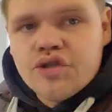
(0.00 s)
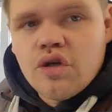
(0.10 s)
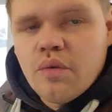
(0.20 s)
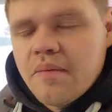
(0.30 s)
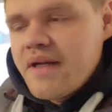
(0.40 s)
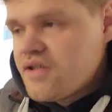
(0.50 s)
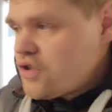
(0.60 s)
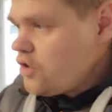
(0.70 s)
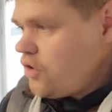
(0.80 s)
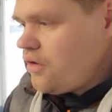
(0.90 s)
So we made it
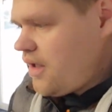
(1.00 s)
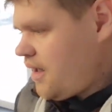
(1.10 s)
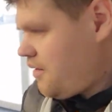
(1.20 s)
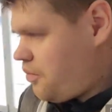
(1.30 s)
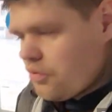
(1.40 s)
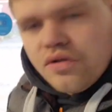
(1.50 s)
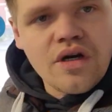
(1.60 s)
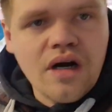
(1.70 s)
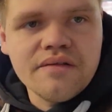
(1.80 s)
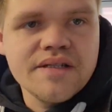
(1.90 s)
to the unit, pulled the
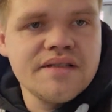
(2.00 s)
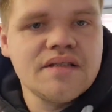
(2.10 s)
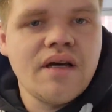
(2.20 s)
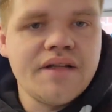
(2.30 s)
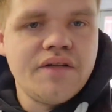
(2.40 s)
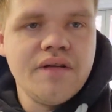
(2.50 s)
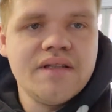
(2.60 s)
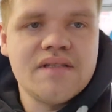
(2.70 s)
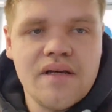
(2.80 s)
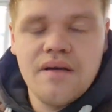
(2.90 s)
car in, started
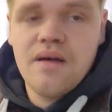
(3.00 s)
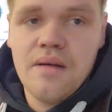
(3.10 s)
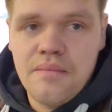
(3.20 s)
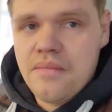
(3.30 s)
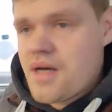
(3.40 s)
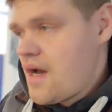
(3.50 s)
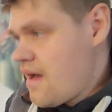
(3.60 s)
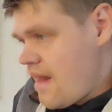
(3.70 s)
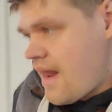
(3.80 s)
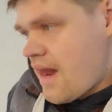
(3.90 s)
doing some
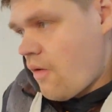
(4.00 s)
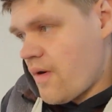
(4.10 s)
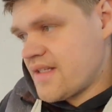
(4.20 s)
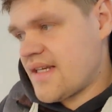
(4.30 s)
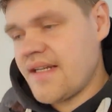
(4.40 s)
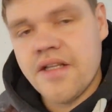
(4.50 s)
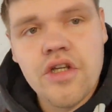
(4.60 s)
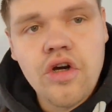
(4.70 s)
wet sanding,